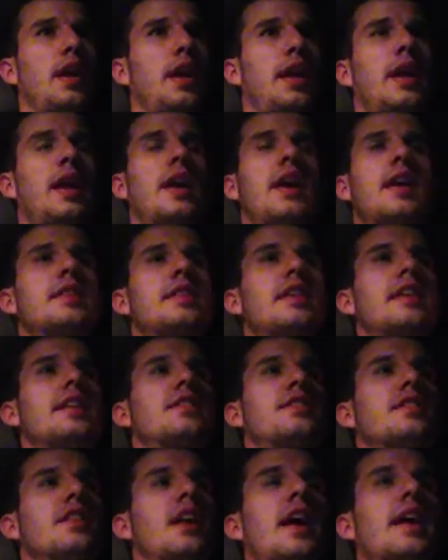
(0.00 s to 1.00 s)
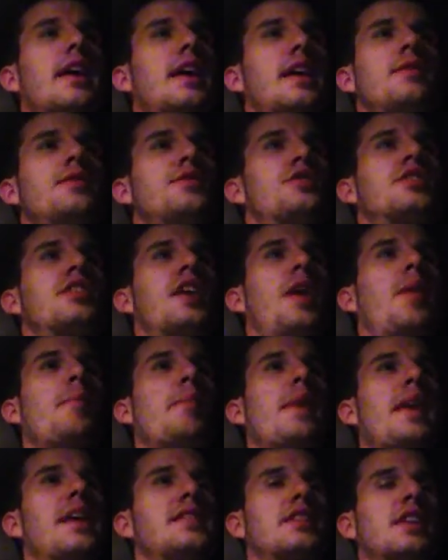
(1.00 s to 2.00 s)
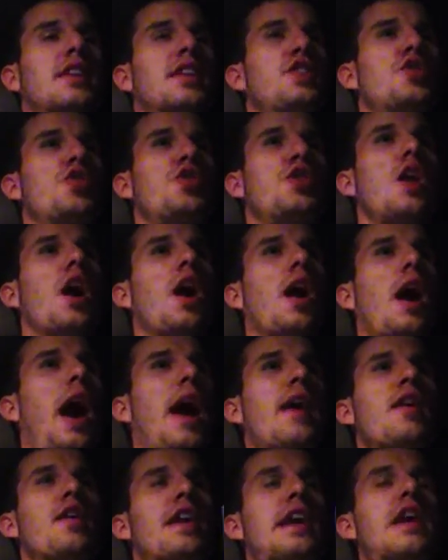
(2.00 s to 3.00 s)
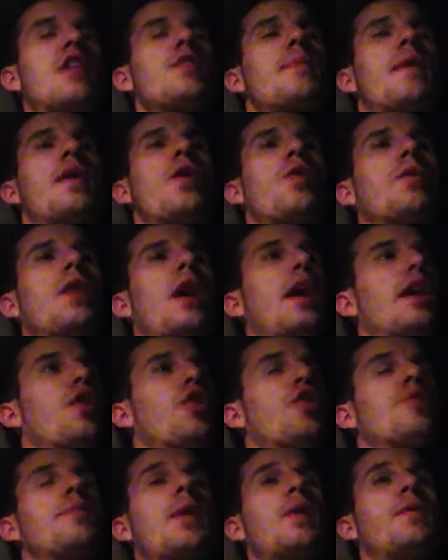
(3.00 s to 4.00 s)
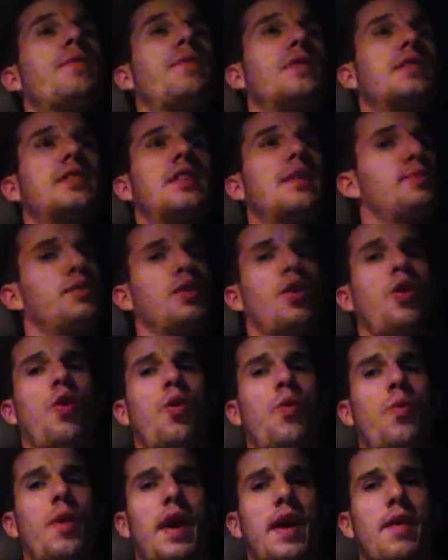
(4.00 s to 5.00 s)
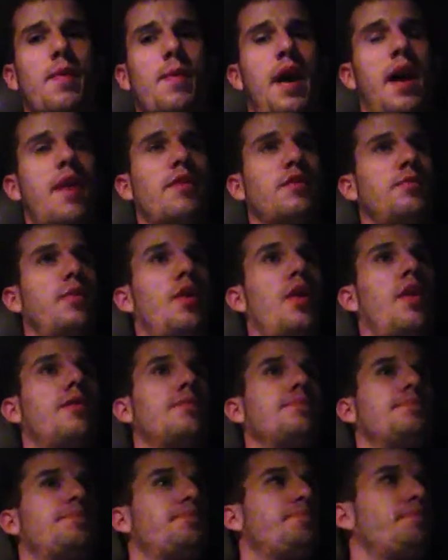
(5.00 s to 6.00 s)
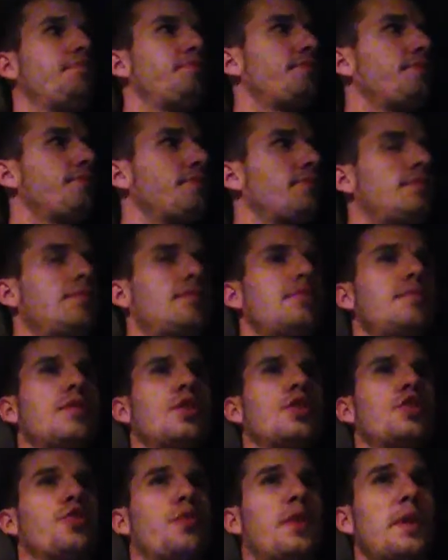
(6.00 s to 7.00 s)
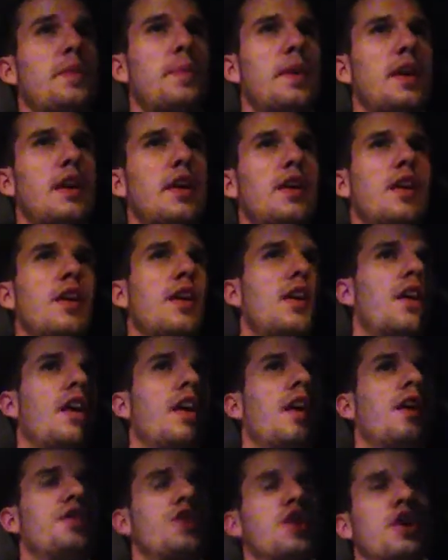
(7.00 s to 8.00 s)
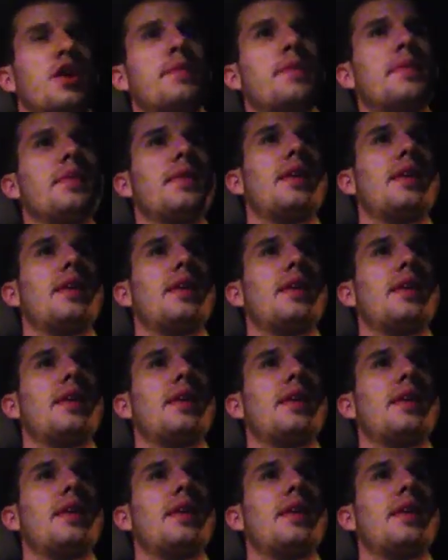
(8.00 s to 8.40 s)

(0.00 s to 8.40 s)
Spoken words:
It's like, it was just amazing. No, I heard my own footsteps the whole way around the mall. Creepy. The only people